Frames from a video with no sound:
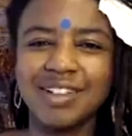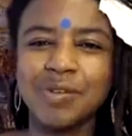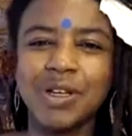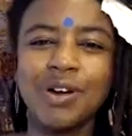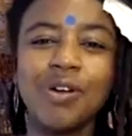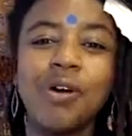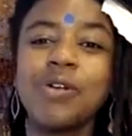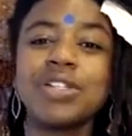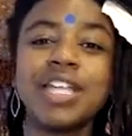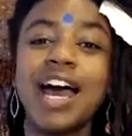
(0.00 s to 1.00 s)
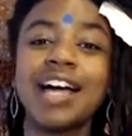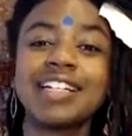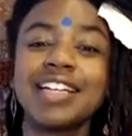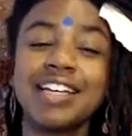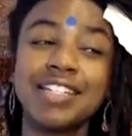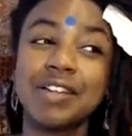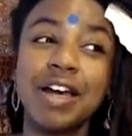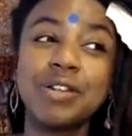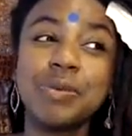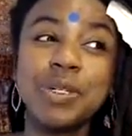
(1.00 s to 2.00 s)
We don't always act.
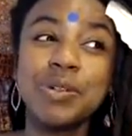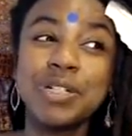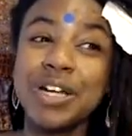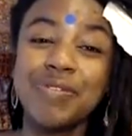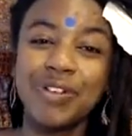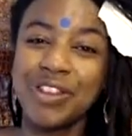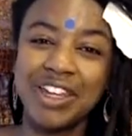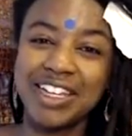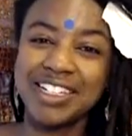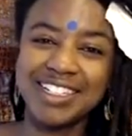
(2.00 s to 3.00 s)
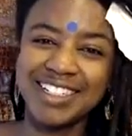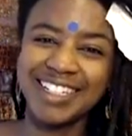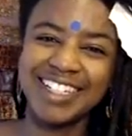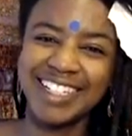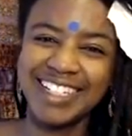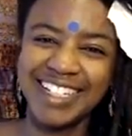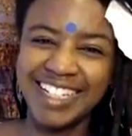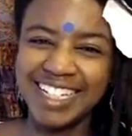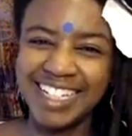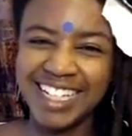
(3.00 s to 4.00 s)
Sometimes we do shameful things.
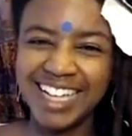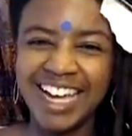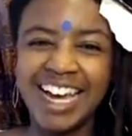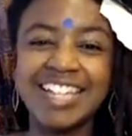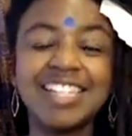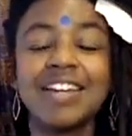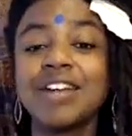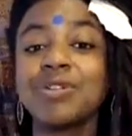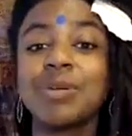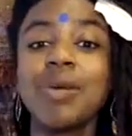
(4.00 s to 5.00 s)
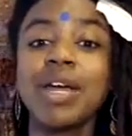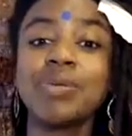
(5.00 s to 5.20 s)
And sometimes we make